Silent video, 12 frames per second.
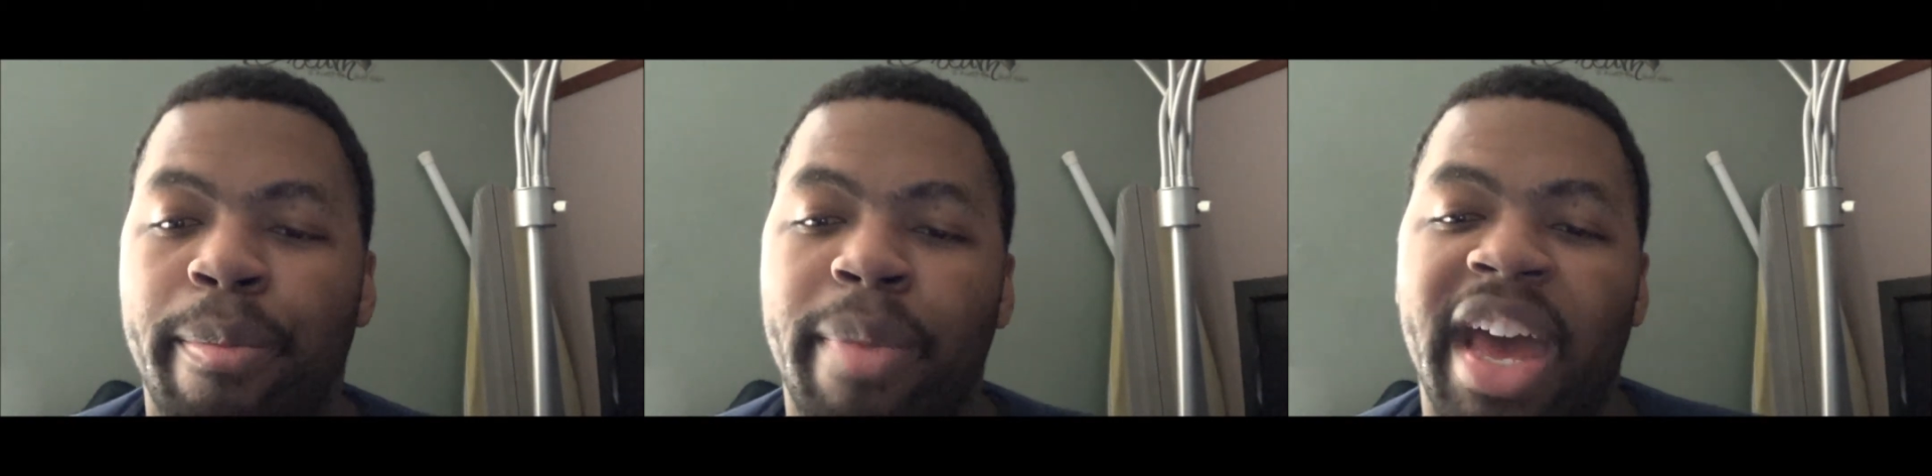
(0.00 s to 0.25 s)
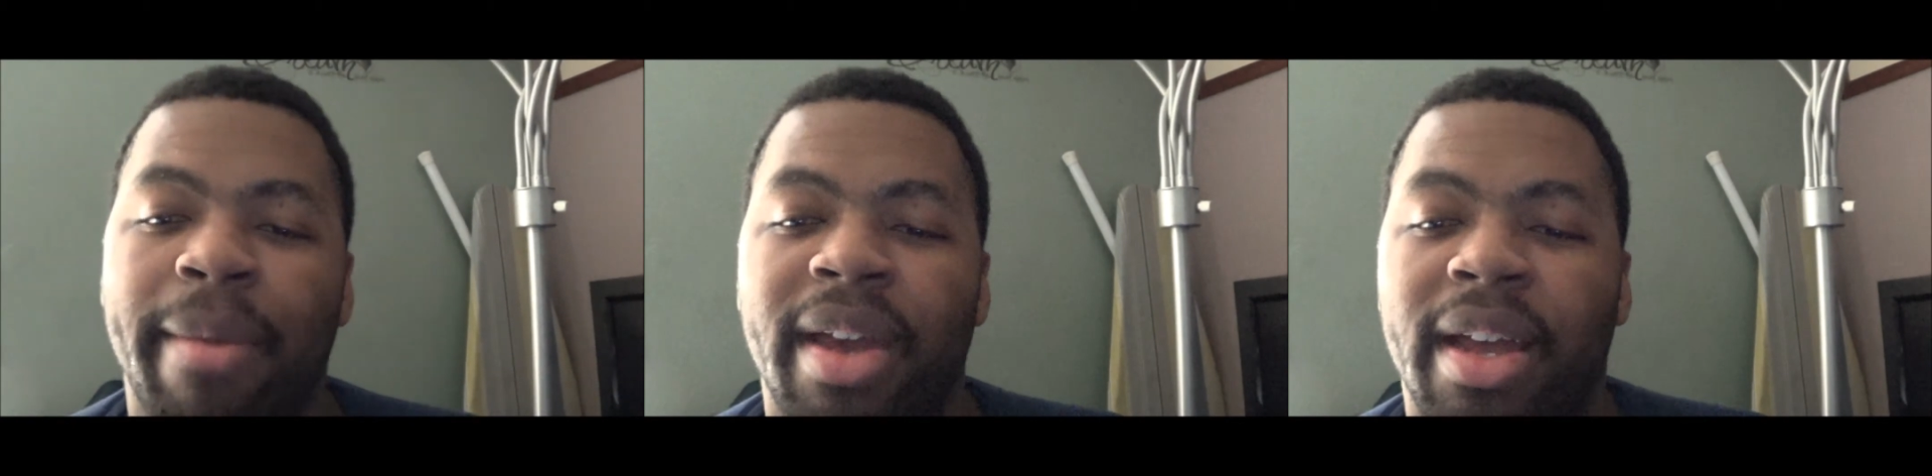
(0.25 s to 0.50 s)

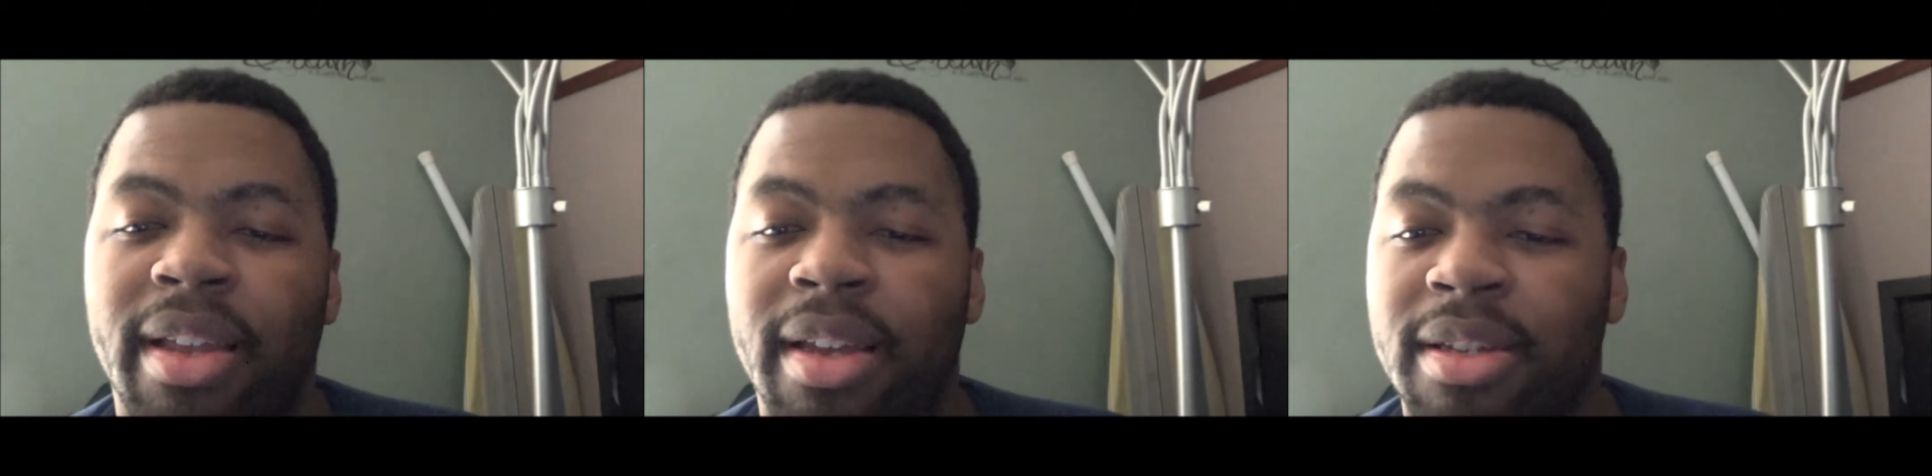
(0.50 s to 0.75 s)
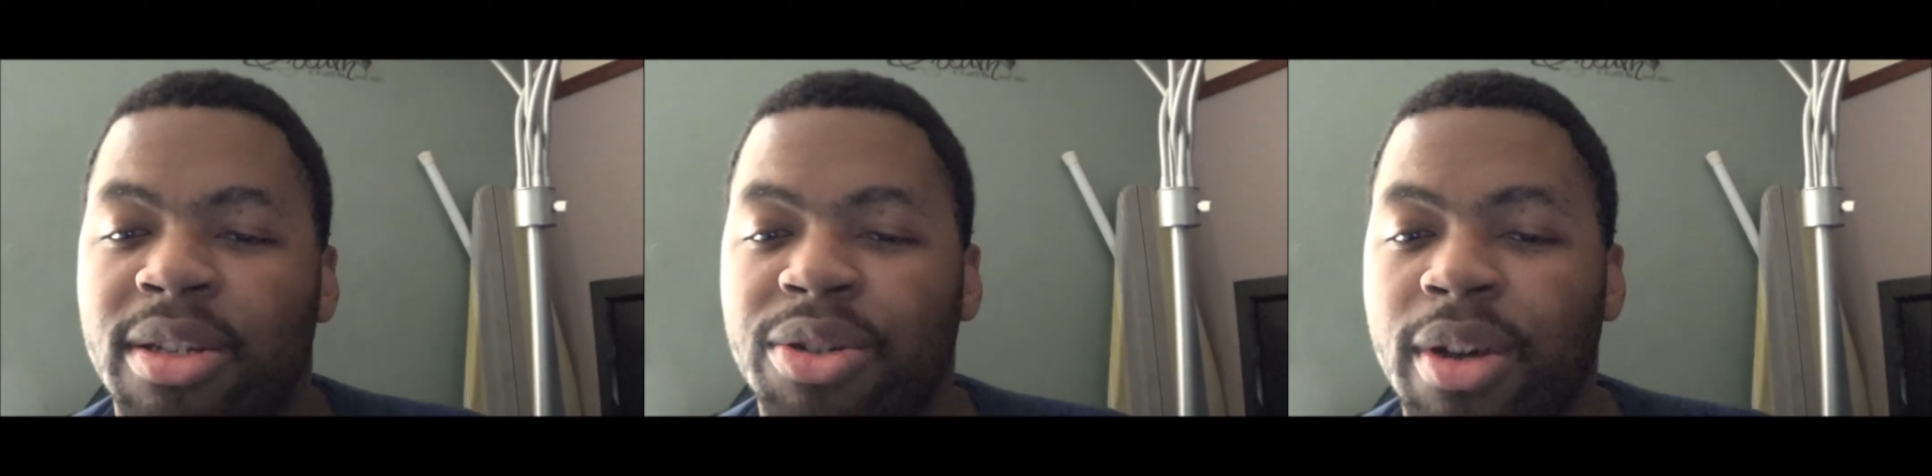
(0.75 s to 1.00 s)
Batman
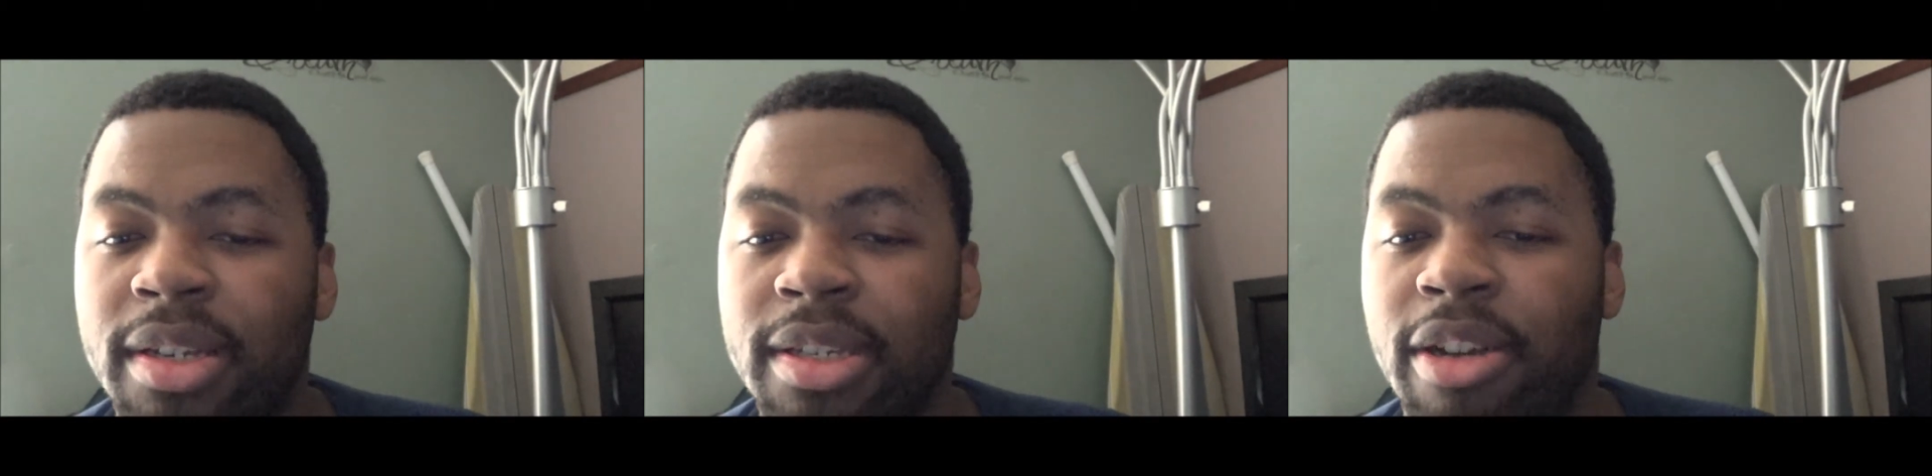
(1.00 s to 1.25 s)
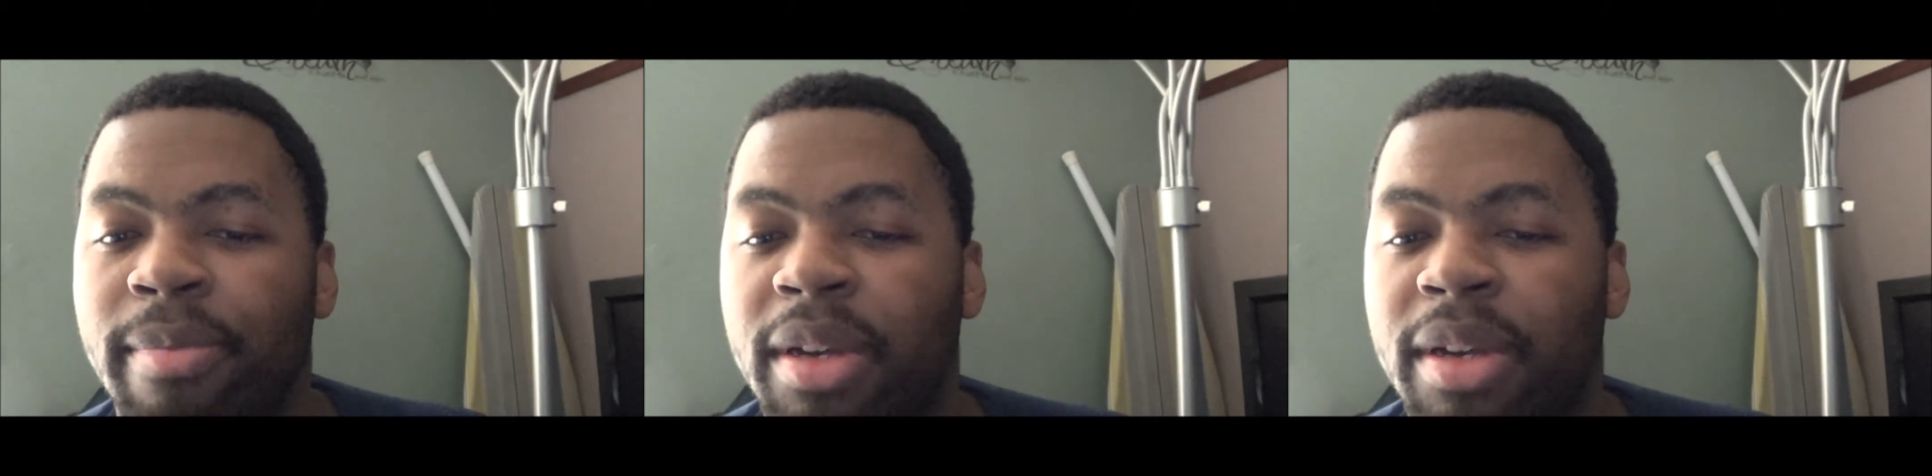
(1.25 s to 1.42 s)
doesn't trust her,